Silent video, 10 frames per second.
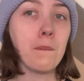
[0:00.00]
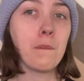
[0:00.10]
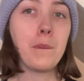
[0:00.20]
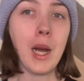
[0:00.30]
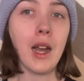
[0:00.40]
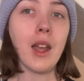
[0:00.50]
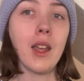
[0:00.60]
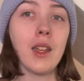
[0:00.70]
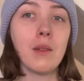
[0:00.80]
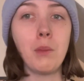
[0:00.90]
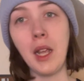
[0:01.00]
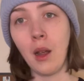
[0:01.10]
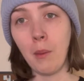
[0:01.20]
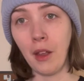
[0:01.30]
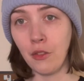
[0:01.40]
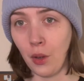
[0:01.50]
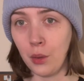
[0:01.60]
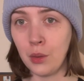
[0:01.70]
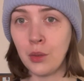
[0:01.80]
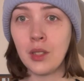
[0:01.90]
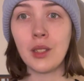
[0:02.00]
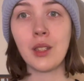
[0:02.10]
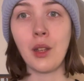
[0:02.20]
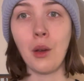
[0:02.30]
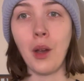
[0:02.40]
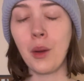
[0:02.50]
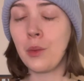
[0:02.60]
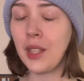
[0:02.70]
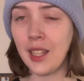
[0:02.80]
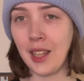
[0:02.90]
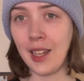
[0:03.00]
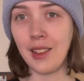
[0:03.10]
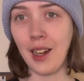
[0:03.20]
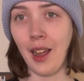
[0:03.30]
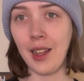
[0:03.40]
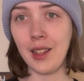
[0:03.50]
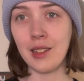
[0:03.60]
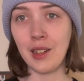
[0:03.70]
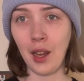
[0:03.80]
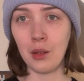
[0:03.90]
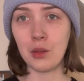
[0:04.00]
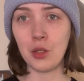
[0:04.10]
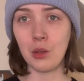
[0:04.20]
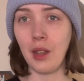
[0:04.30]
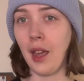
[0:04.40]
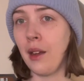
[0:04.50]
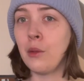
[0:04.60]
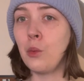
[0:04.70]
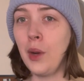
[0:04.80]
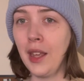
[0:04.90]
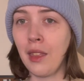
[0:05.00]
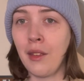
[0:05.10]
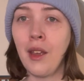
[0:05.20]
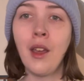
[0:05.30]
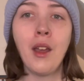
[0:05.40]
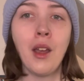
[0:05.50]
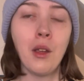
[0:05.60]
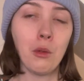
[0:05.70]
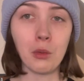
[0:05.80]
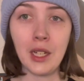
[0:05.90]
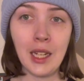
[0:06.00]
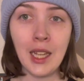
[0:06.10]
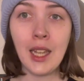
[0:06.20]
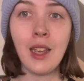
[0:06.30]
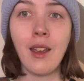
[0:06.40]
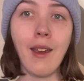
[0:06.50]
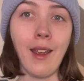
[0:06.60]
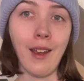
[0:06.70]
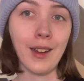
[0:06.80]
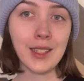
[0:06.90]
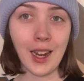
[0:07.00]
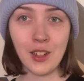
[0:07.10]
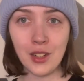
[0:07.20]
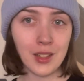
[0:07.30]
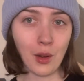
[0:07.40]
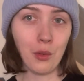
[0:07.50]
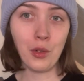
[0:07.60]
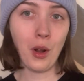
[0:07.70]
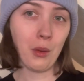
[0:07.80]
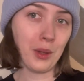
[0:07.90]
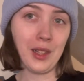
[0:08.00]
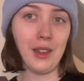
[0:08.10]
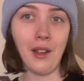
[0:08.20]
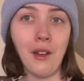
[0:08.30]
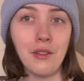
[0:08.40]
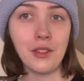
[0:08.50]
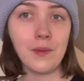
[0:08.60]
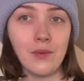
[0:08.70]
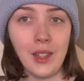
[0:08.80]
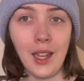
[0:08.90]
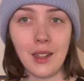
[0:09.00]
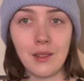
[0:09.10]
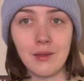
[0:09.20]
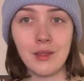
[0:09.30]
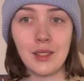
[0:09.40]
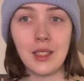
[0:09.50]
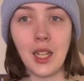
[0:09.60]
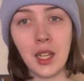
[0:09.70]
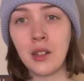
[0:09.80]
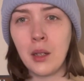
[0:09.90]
by being on my phone. So I really like that I can now do that with reading, and I just overall really love like hearing